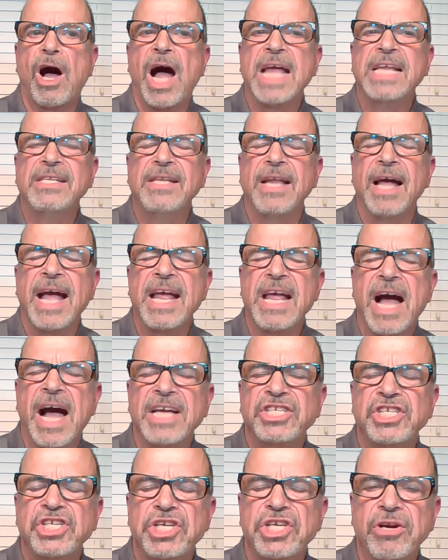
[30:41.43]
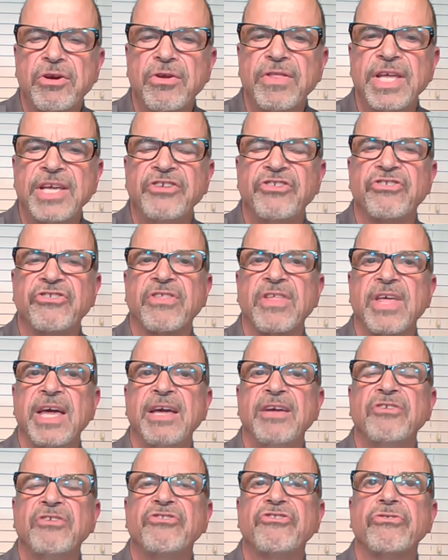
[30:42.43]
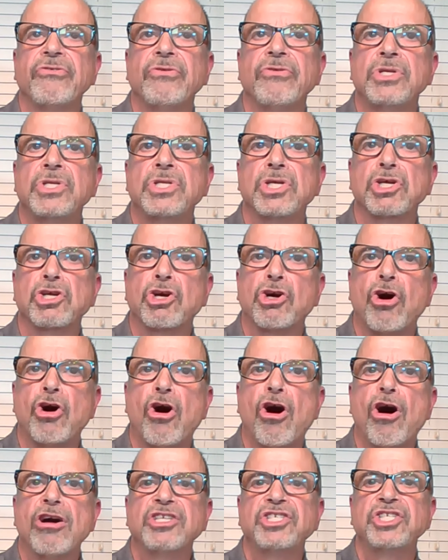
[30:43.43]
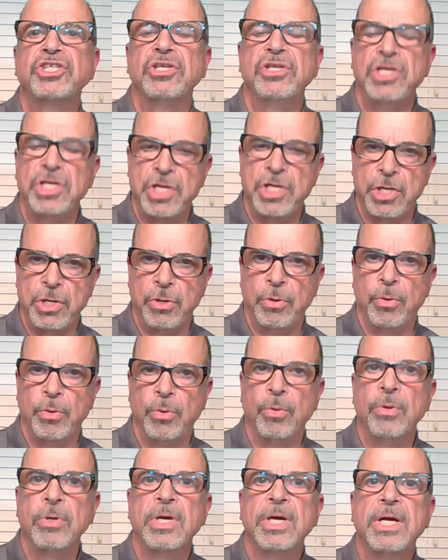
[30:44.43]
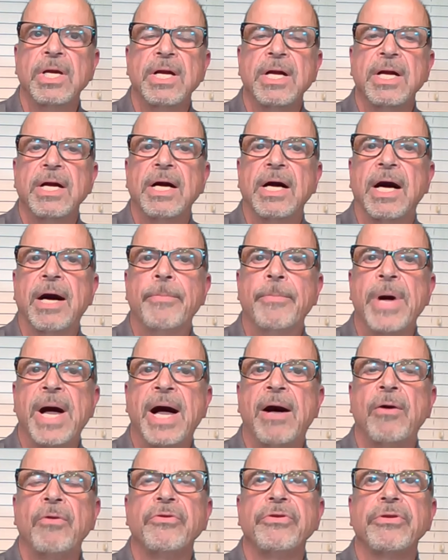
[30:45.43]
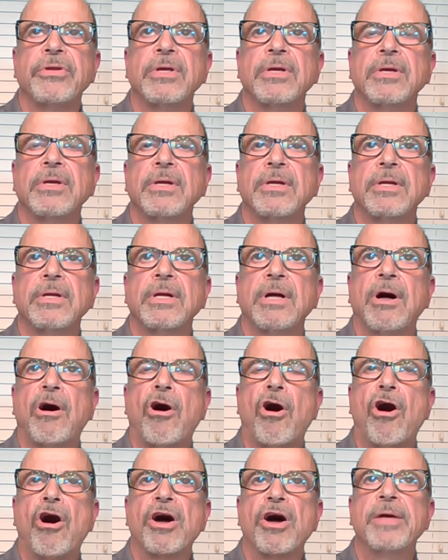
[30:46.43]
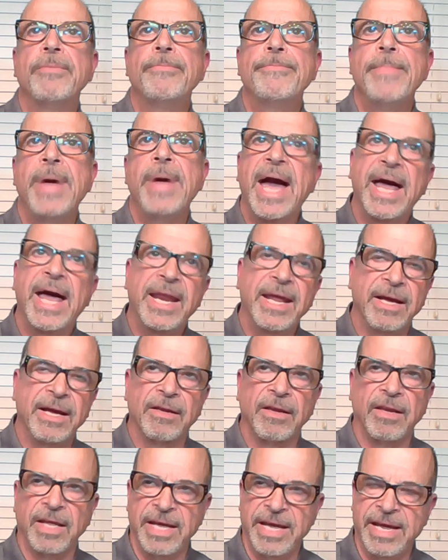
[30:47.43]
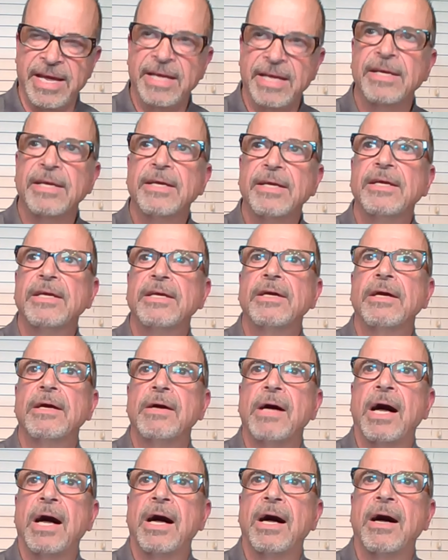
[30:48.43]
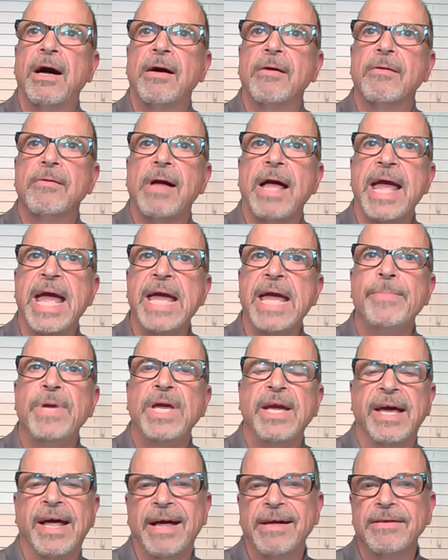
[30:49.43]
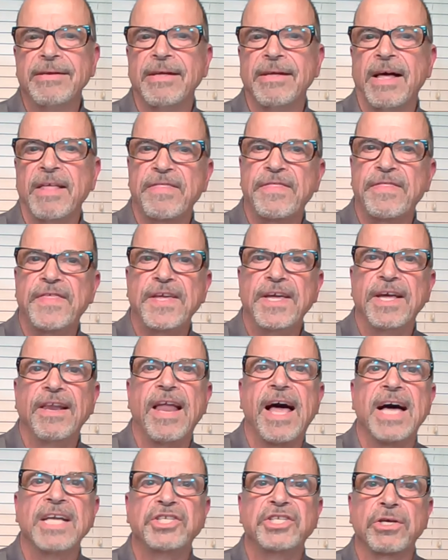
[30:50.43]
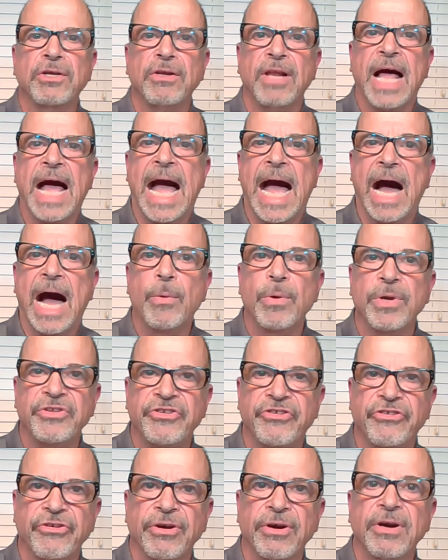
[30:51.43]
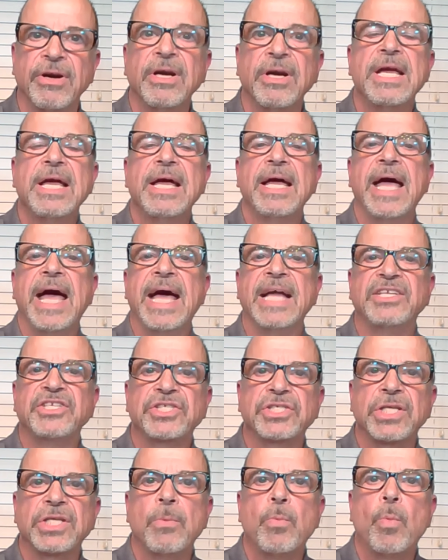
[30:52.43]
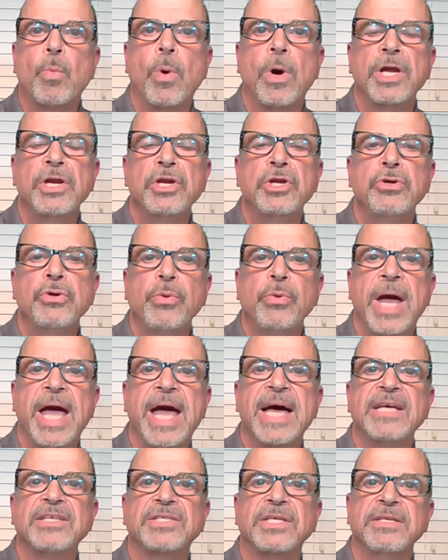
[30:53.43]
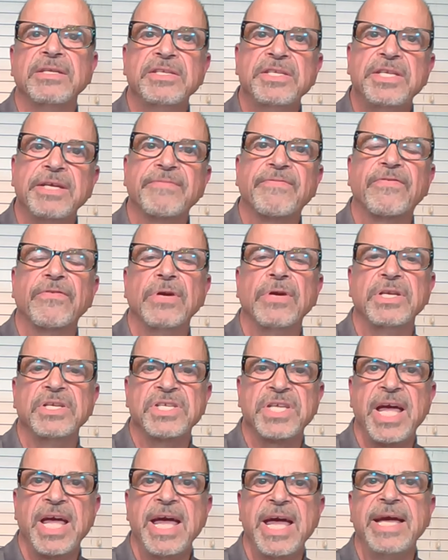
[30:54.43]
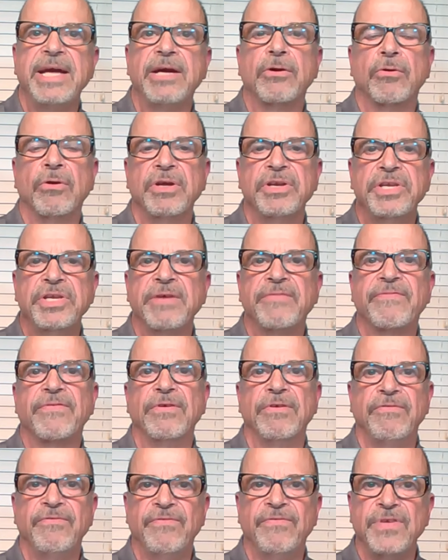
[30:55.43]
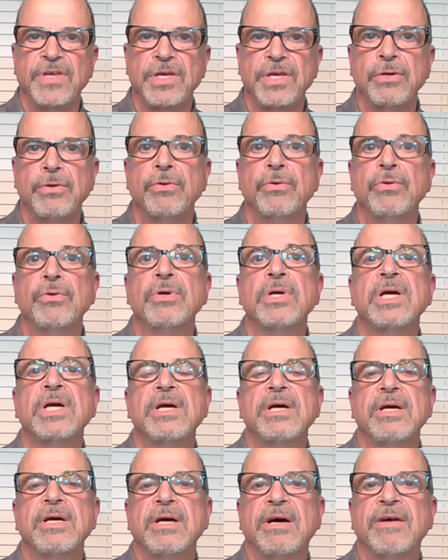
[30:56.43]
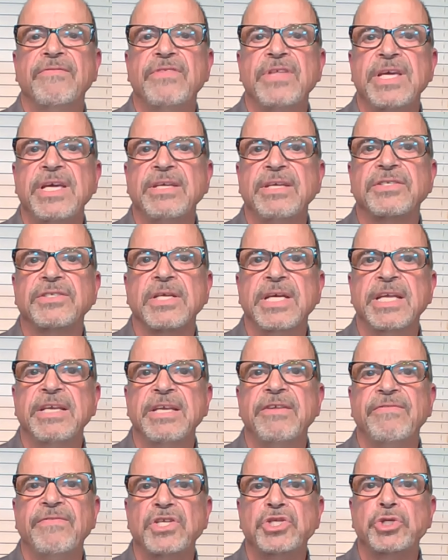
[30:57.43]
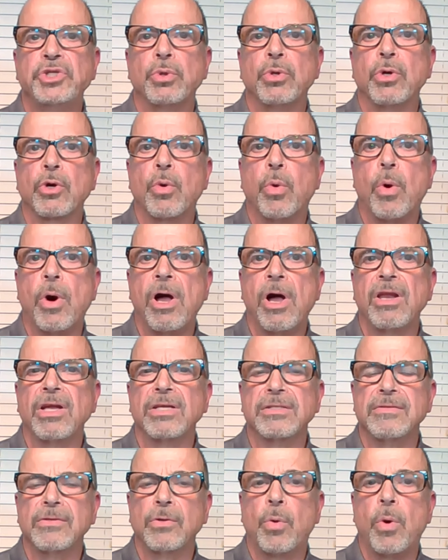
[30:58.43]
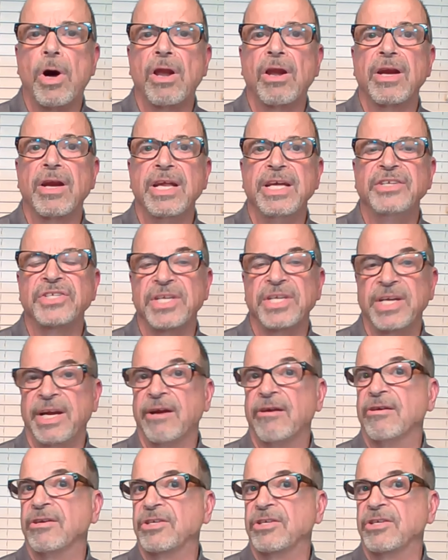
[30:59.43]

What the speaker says: I share these things to caution you about automatically aiming a theological howitzer at someone who has a different take or a different view of these individual qualities and